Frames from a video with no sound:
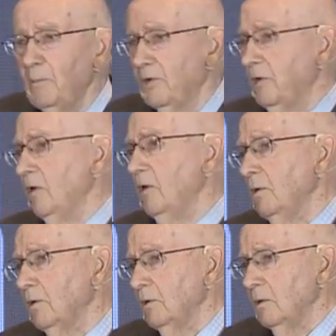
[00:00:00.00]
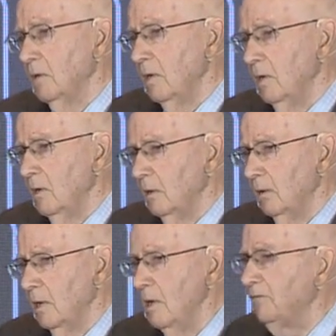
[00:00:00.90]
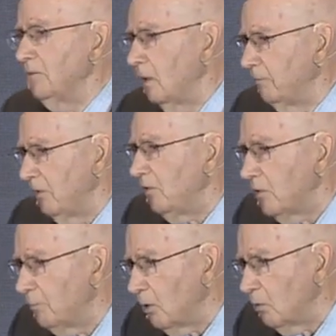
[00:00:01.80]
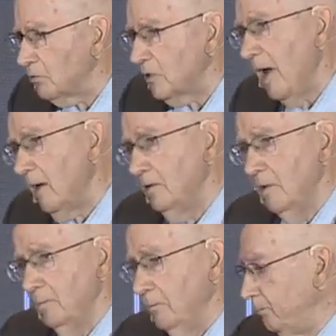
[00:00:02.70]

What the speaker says: particular variables, add them.